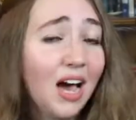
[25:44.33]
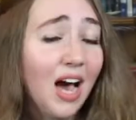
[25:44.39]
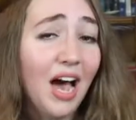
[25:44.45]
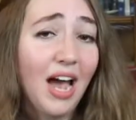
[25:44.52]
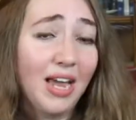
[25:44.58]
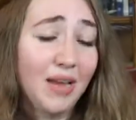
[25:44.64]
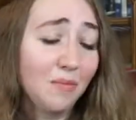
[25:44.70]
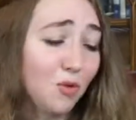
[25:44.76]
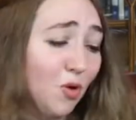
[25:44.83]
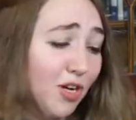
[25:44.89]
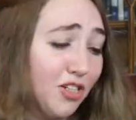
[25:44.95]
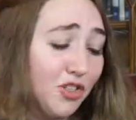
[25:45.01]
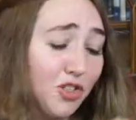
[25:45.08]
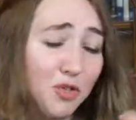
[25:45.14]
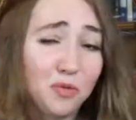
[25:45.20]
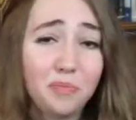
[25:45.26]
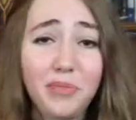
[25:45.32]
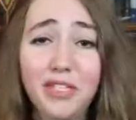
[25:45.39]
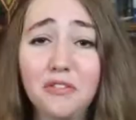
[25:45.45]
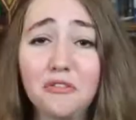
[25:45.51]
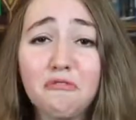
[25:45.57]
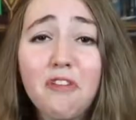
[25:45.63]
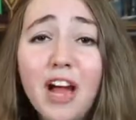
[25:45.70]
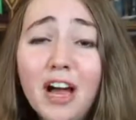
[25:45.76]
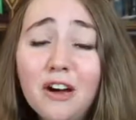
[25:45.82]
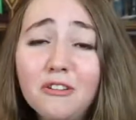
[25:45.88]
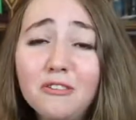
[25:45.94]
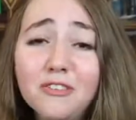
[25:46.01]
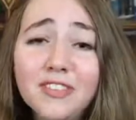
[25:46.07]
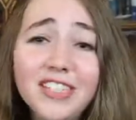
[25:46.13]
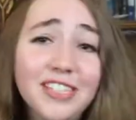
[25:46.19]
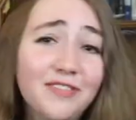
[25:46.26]
I am going to be
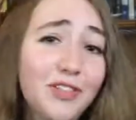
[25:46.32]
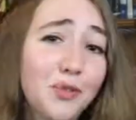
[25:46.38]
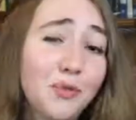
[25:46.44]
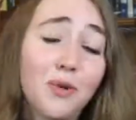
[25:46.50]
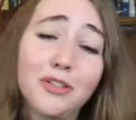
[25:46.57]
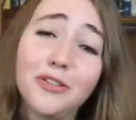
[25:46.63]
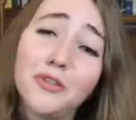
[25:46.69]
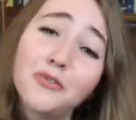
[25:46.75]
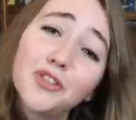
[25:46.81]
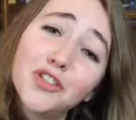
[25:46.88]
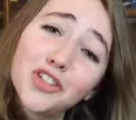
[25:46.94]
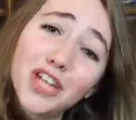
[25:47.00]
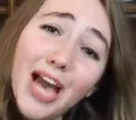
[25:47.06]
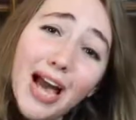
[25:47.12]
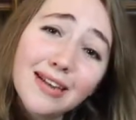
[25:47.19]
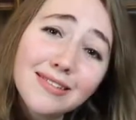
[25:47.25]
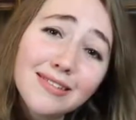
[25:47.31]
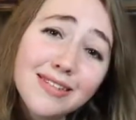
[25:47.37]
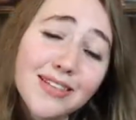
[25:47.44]
around if you want to chat,